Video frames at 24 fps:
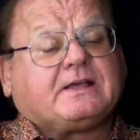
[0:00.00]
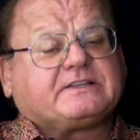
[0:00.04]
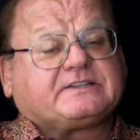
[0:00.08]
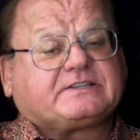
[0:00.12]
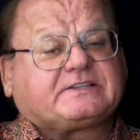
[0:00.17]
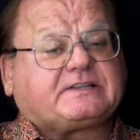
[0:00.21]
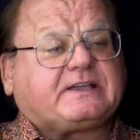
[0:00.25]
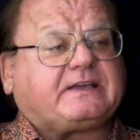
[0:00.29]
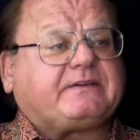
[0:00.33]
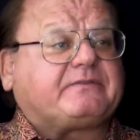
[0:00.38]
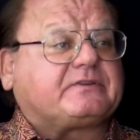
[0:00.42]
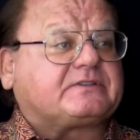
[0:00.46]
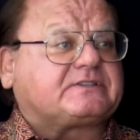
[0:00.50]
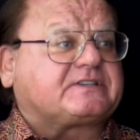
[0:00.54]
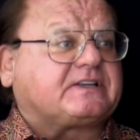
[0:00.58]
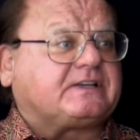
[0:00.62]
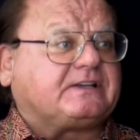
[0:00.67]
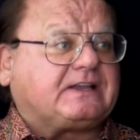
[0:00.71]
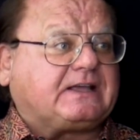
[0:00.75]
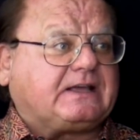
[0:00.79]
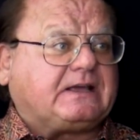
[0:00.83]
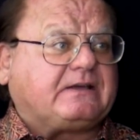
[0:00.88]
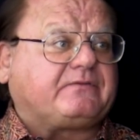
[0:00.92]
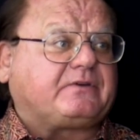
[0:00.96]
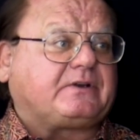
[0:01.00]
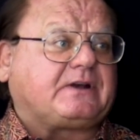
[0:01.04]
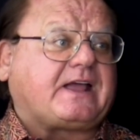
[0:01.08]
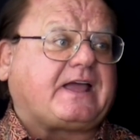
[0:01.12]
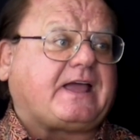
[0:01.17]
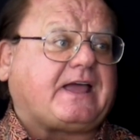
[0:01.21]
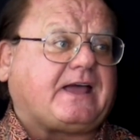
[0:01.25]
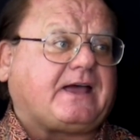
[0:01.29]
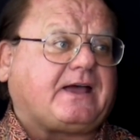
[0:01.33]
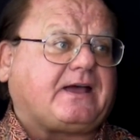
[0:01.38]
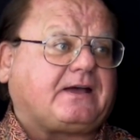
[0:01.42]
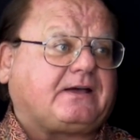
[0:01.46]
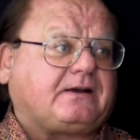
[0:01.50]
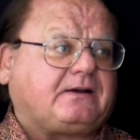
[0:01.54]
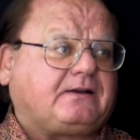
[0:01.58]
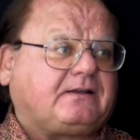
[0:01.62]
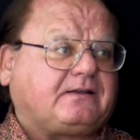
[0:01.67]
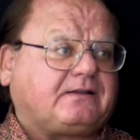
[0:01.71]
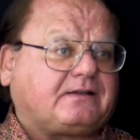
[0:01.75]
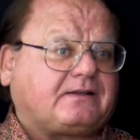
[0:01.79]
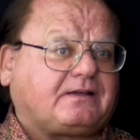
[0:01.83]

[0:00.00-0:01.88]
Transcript: Stevenson even had